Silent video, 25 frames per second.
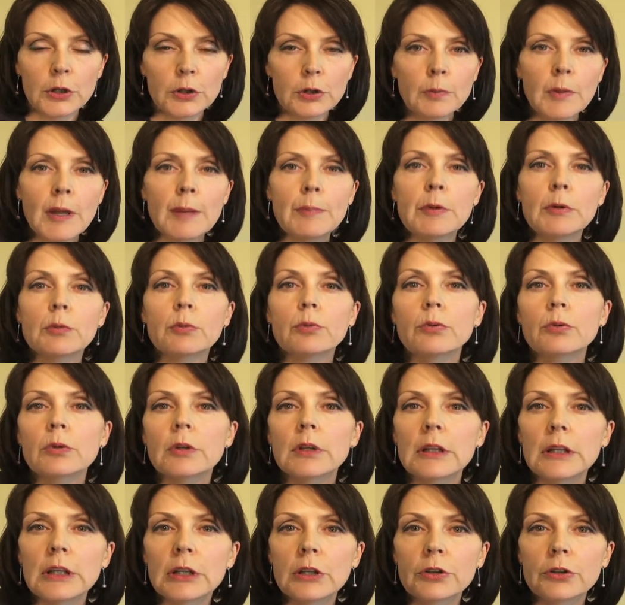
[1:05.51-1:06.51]
You may be
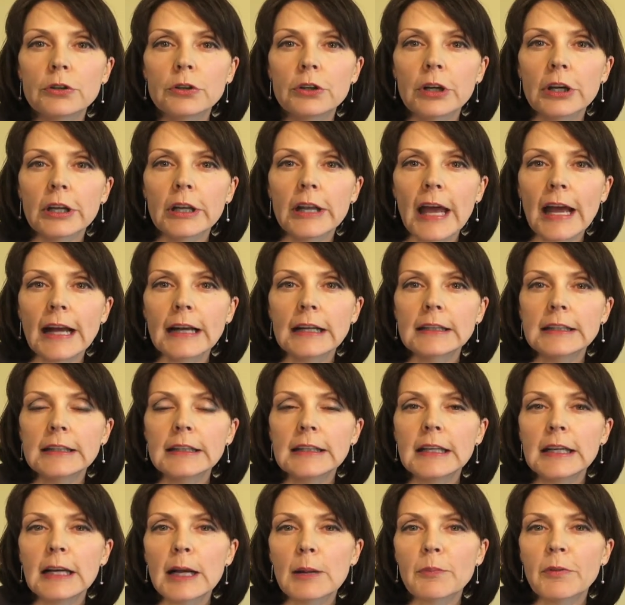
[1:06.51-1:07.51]
really good at
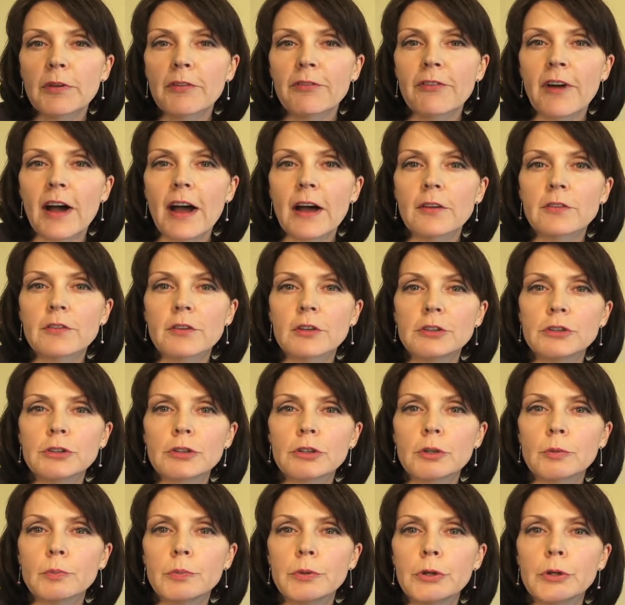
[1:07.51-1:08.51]
cleaning up the files on
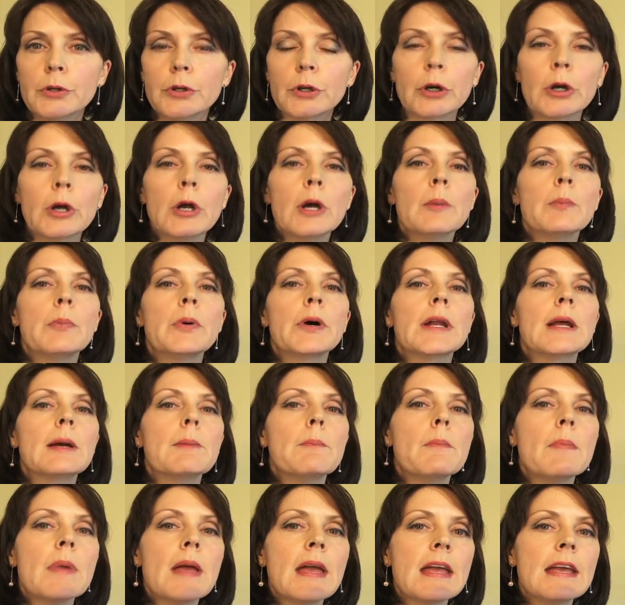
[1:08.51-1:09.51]
your computer, but
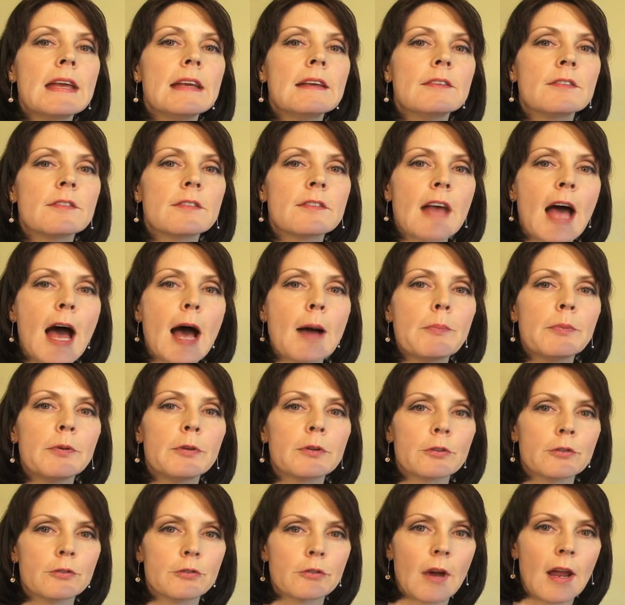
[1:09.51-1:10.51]
it may zap
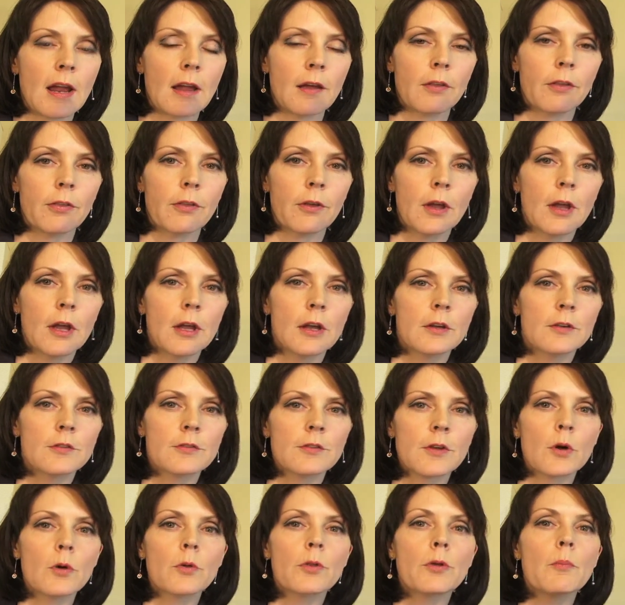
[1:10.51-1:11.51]
your strength.
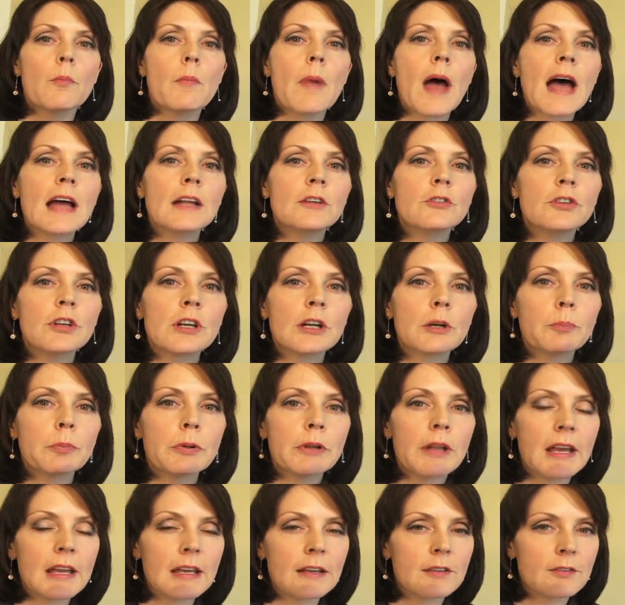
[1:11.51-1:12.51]
So the magic
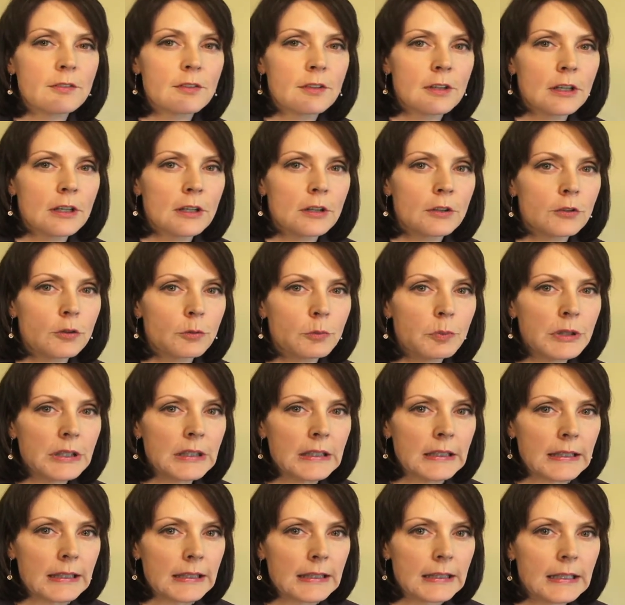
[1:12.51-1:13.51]
place to
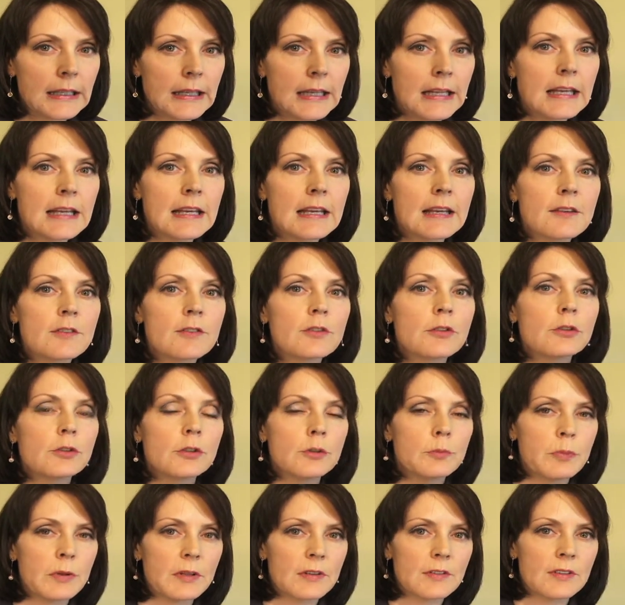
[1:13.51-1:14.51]
be in is
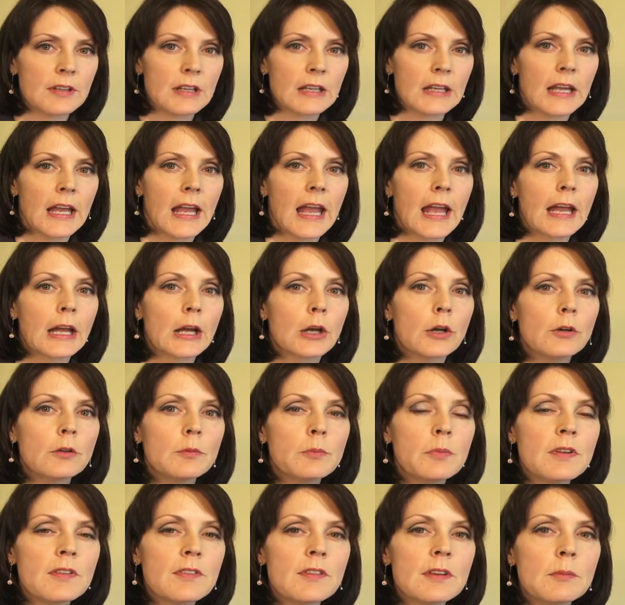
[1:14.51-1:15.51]
good busy. And
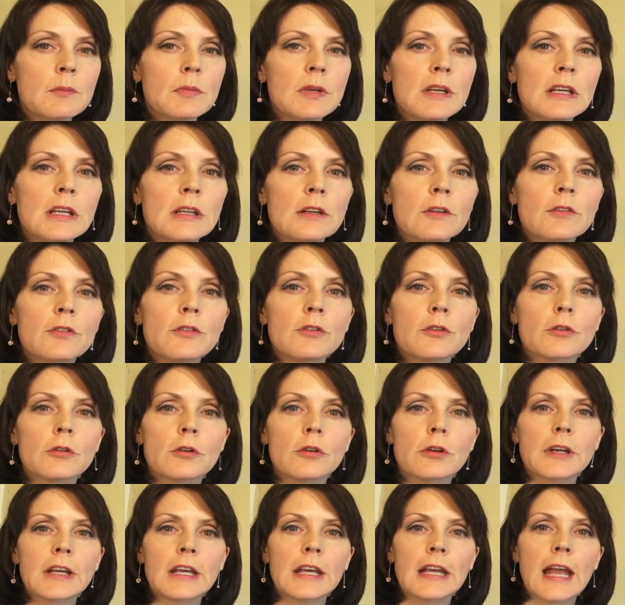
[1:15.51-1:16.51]
good busy means
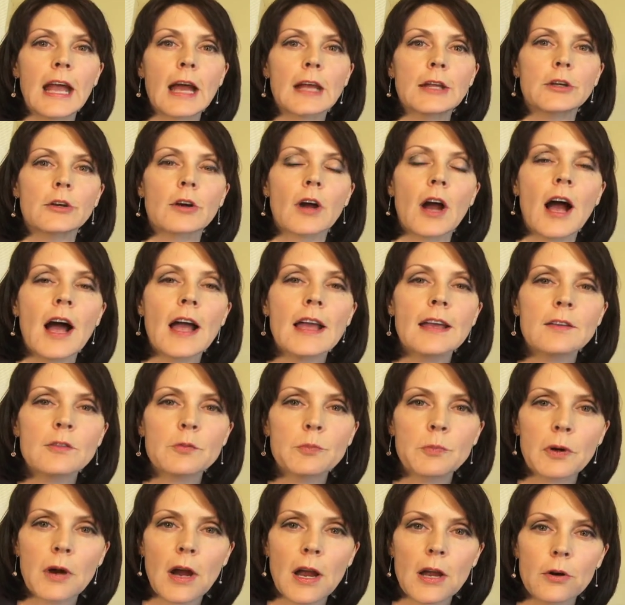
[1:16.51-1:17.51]
you're looking at your
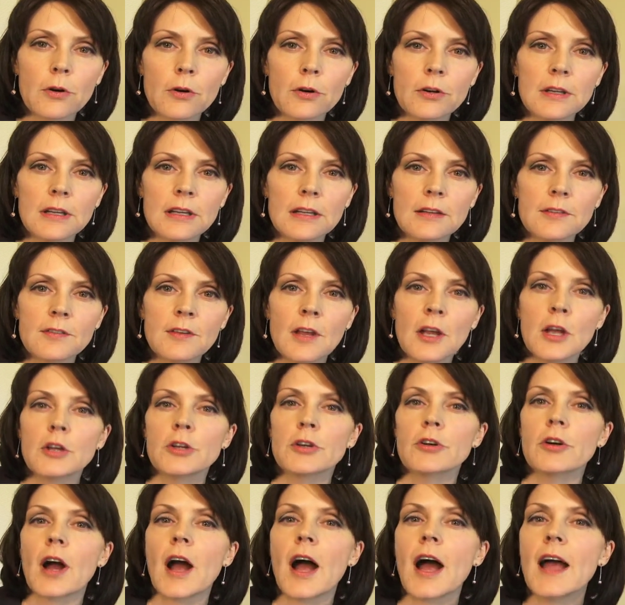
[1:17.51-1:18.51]
highest priorities,
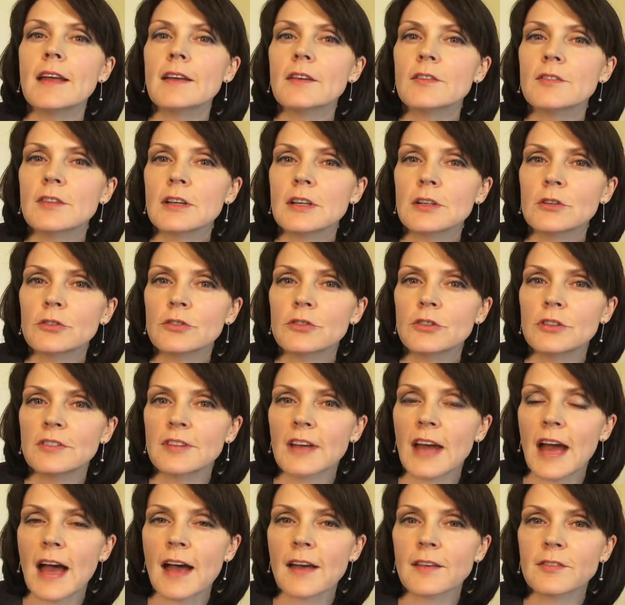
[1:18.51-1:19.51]
your highest energy
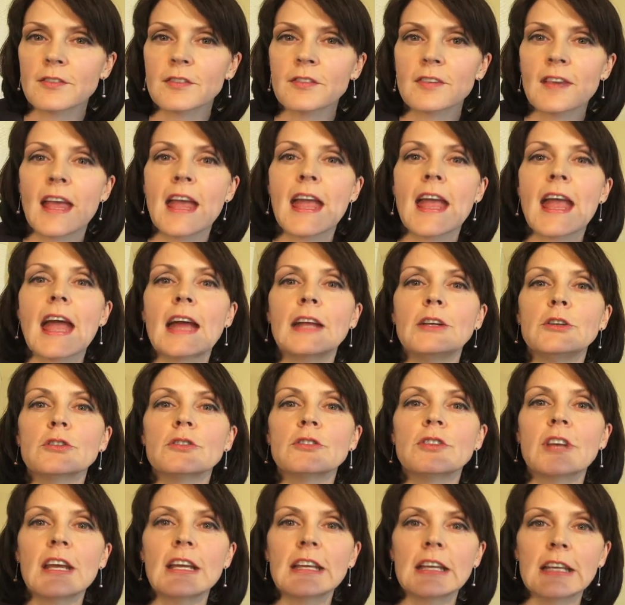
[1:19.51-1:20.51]
tasks, and
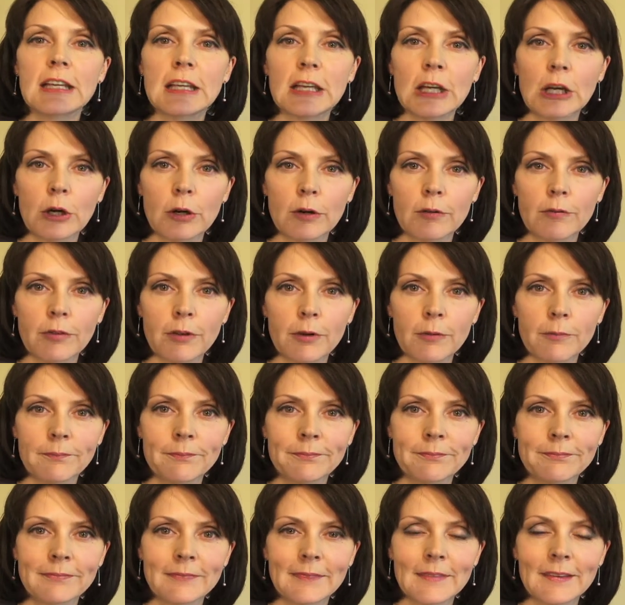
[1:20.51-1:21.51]
you're taking care of them.
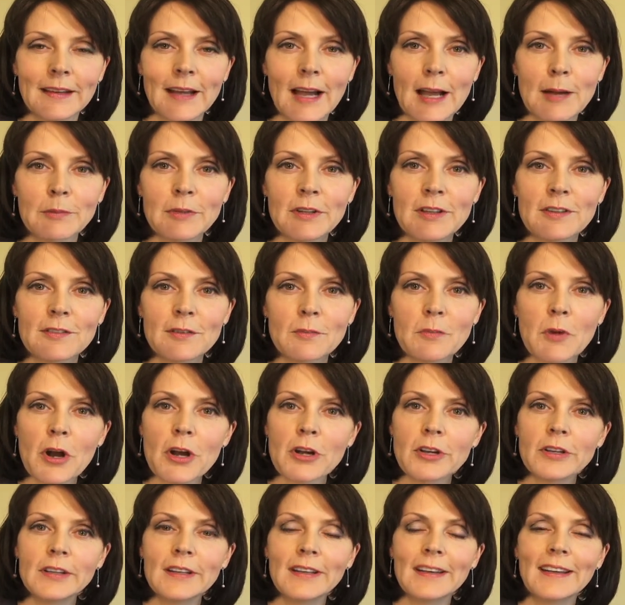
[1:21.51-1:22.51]
I'm Lisa
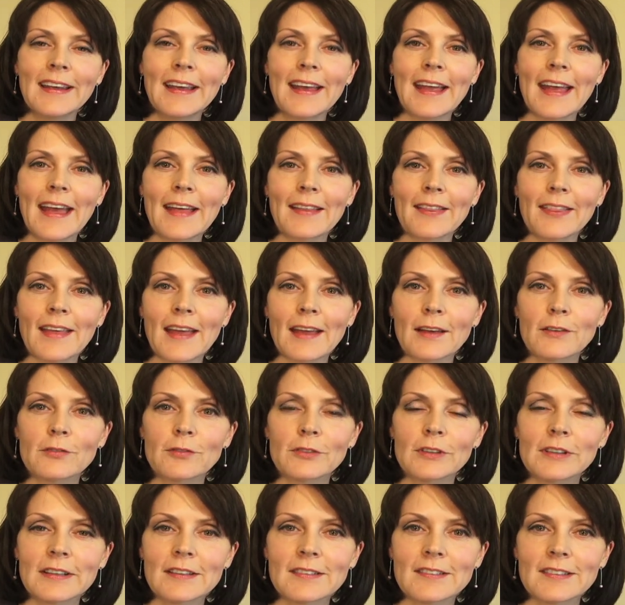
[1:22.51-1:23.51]
Martin, and
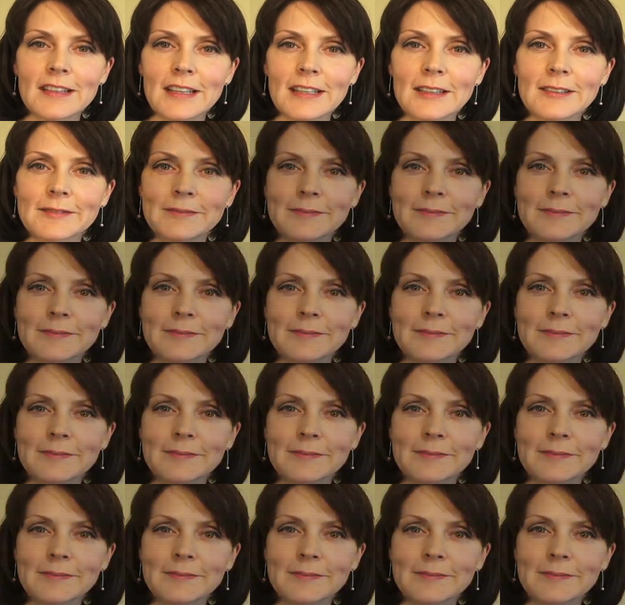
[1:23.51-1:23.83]
thanks for listening.